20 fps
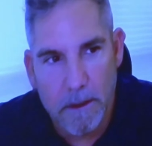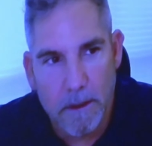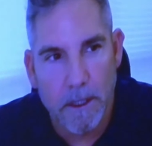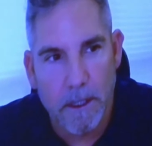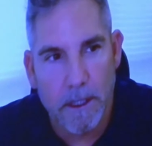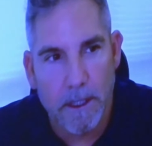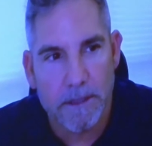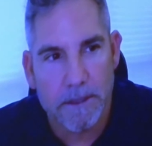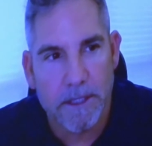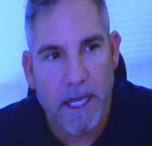
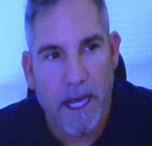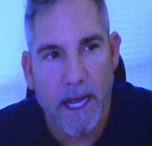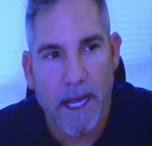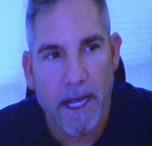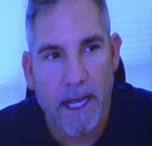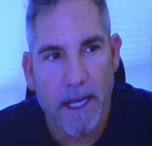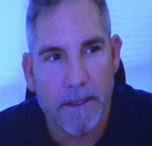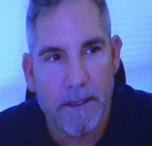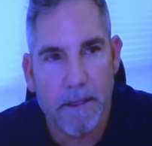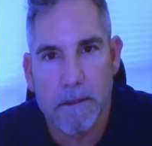is I
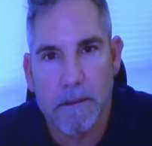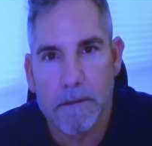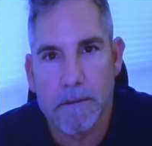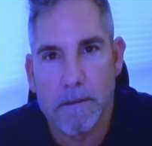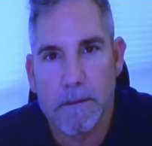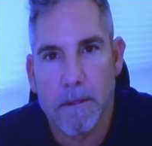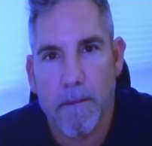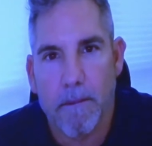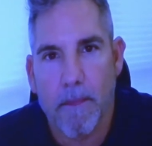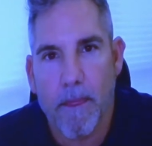had,
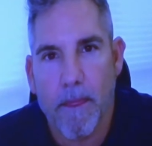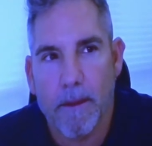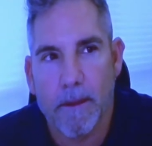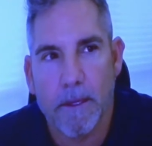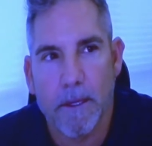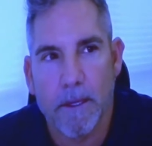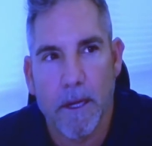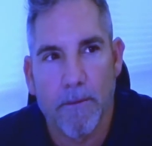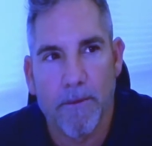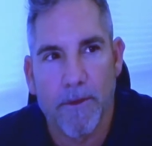
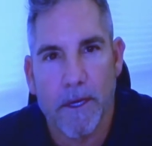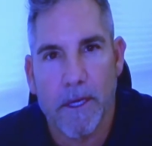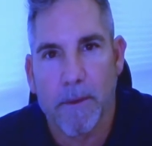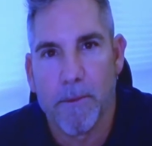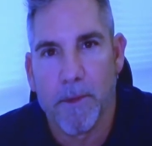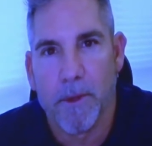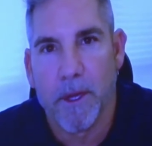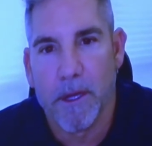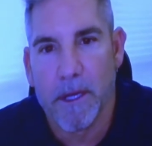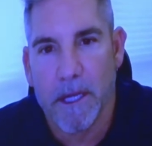the
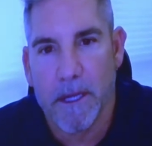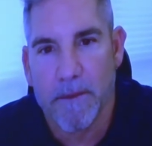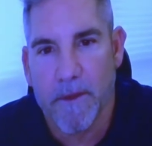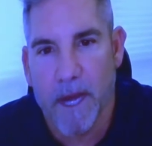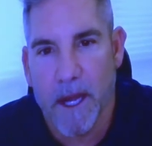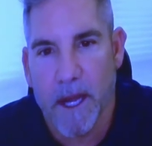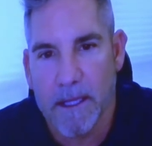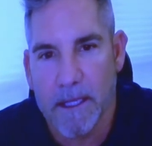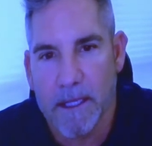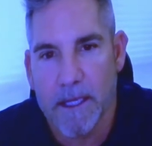community
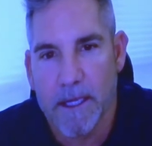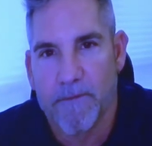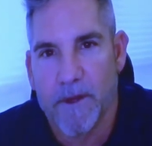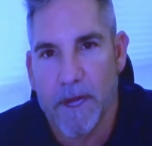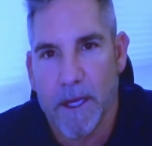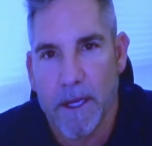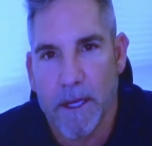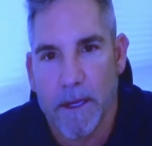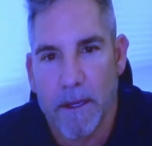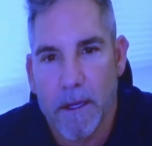that I lived
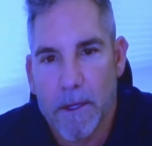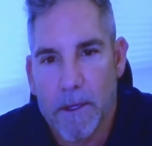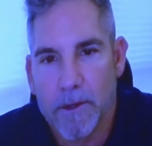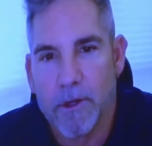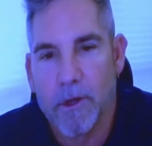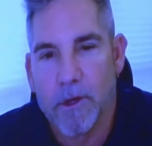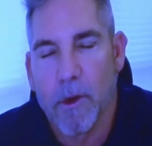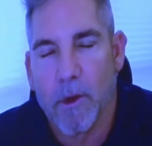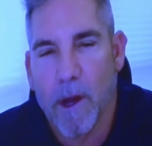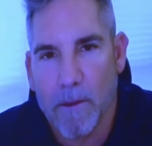in
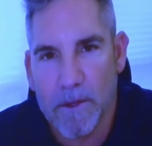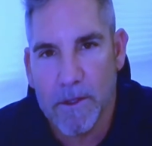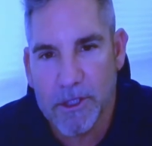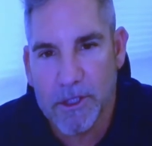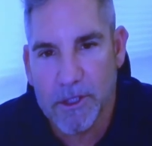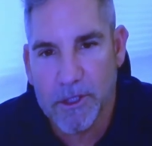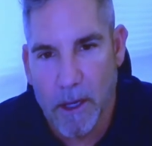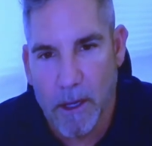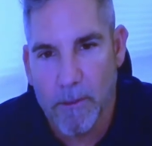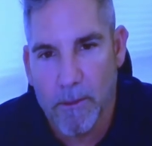knew I was
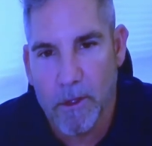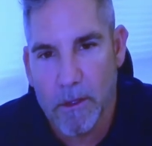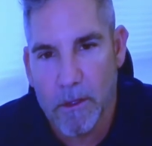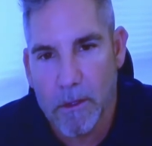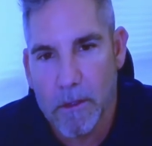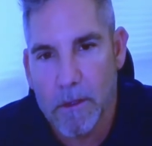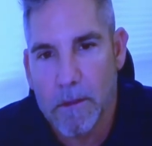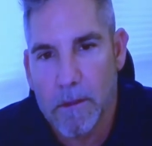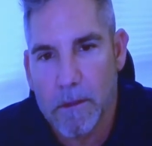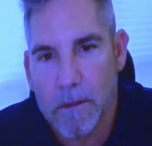
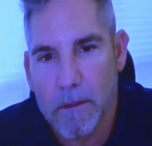trouble,